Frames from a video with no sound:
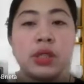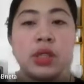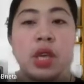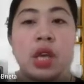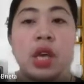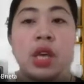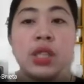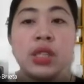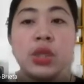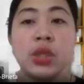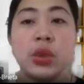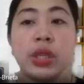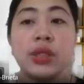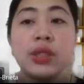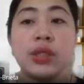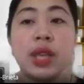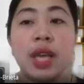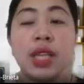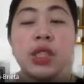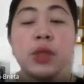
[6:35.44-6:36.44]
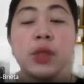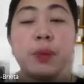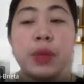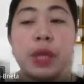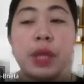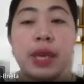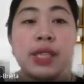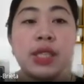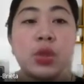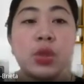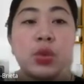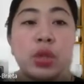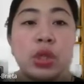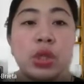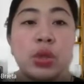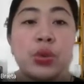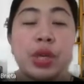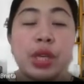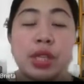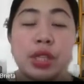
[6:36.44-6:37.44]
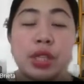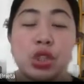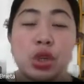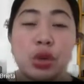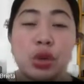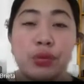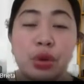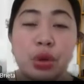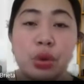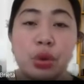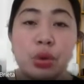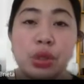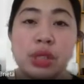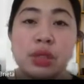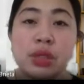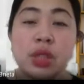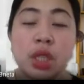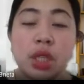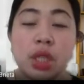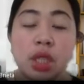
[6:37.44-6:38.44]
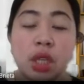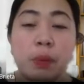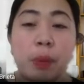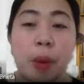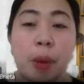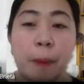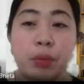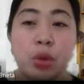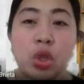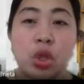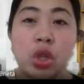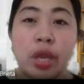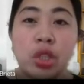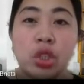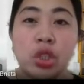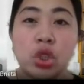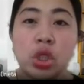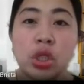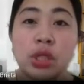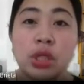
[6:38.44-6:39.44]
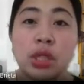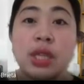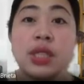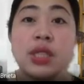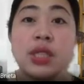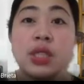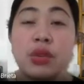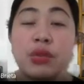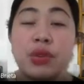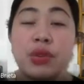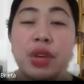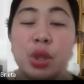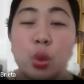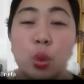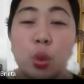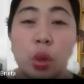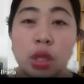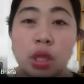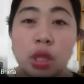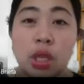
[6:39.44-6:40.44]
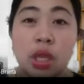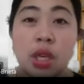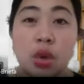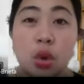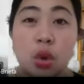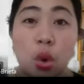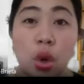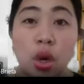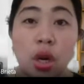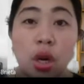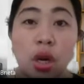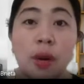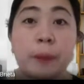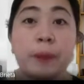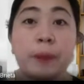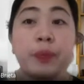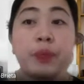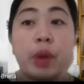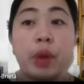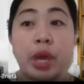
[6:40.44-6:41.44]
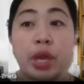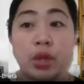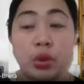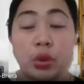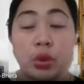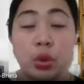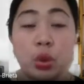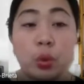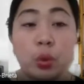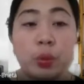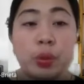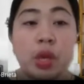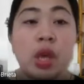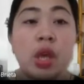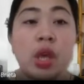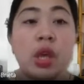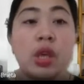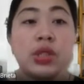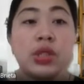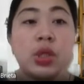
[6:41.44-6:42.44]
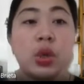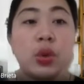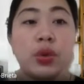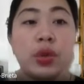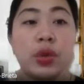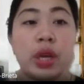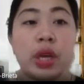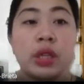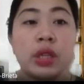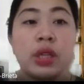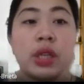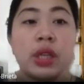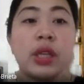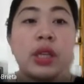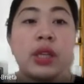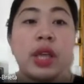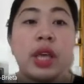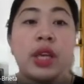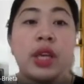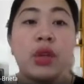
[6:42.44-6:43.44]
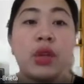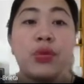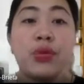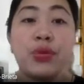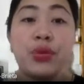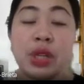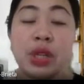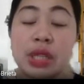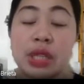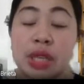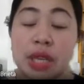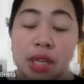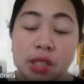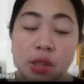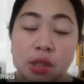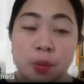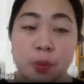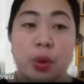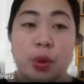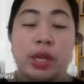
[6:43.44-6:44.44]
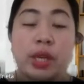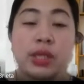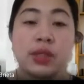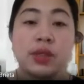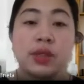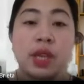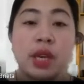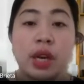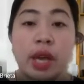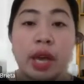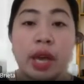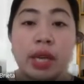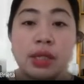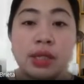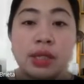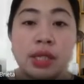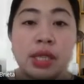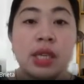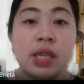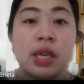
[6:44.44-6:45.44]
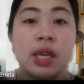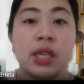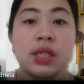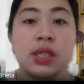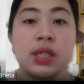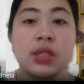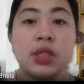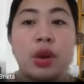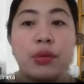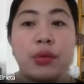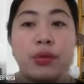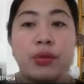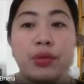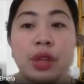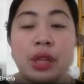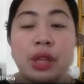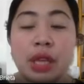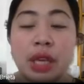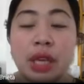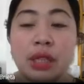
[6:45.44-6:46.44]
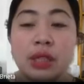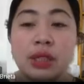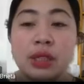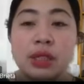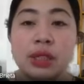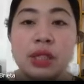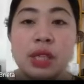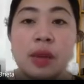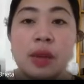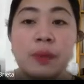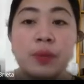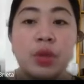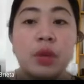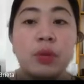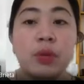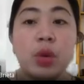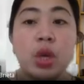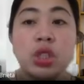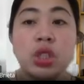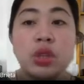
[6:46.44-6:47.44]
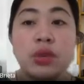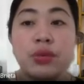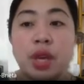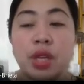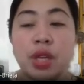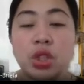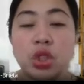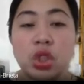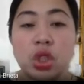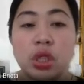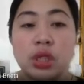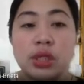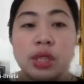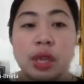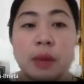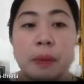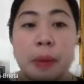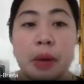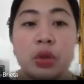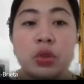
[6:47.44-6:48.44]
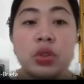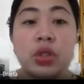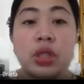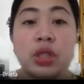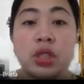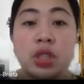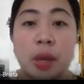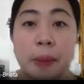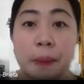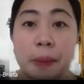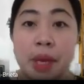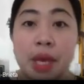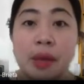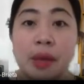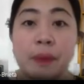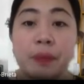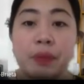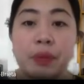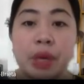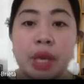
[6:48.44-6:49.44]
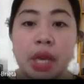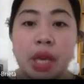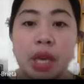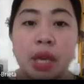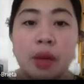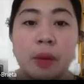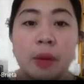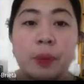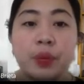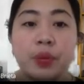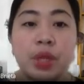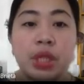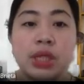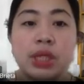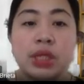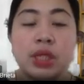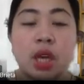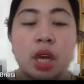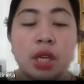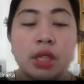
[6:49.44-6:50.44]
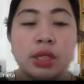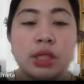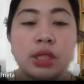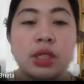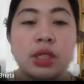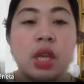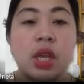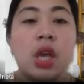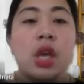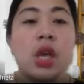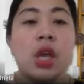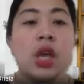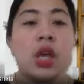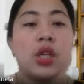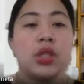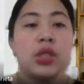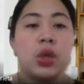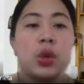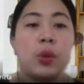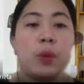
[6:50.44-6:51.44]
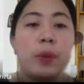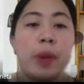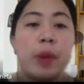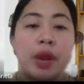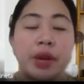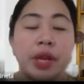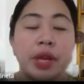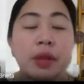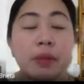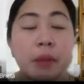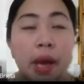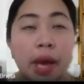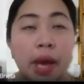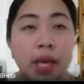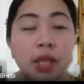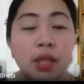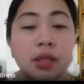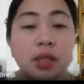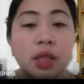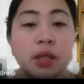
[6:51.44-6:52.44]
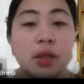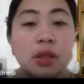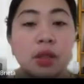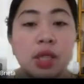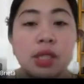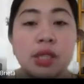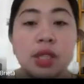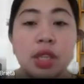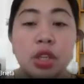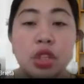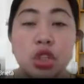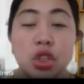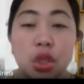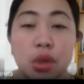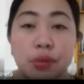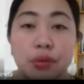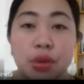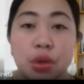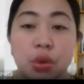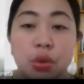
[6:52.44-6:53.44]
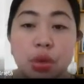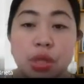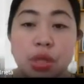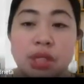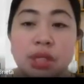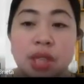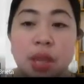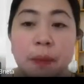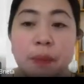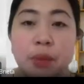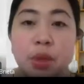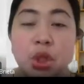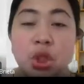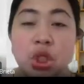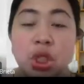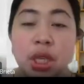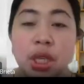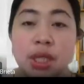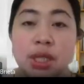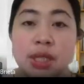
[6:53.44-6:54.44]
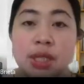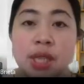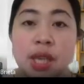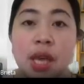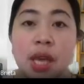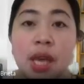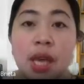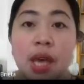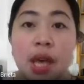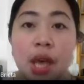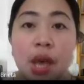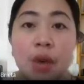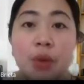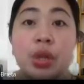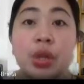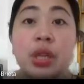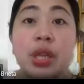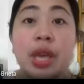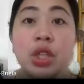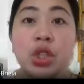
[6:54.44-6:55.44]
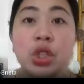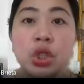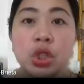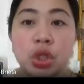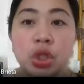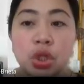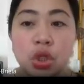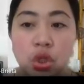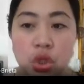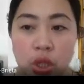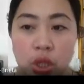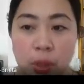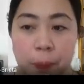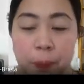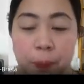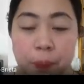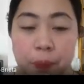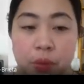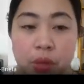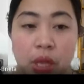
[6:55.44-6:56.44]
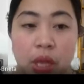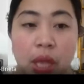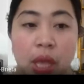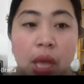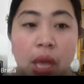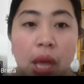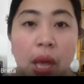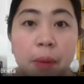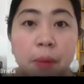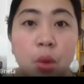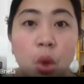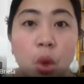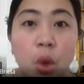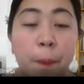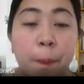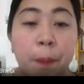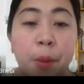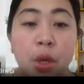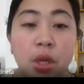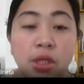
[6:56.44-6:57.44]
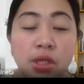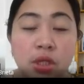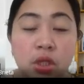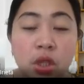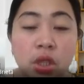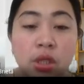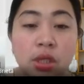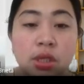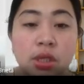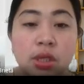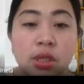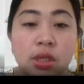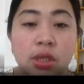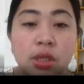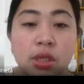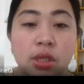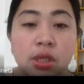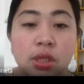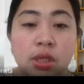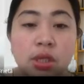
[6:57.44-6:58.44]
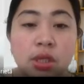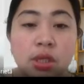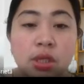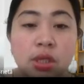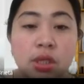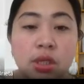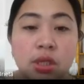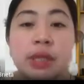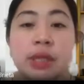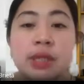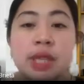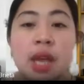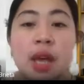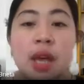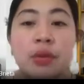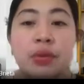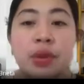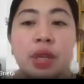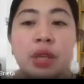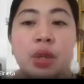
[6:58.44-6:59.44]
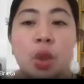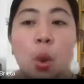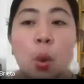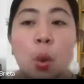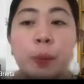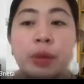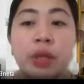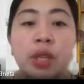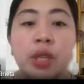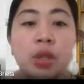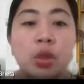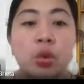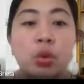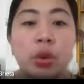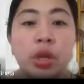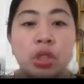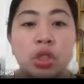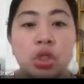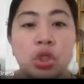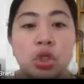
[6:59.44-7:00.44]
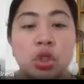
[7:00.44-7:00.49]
So it takes place when you interview studied population individually or by group so that they can freely express their ideas, their feelings, their motivations about the topic being discussed. So bear in mind that this interview establishes a relationship among persons, that you must have an opening question.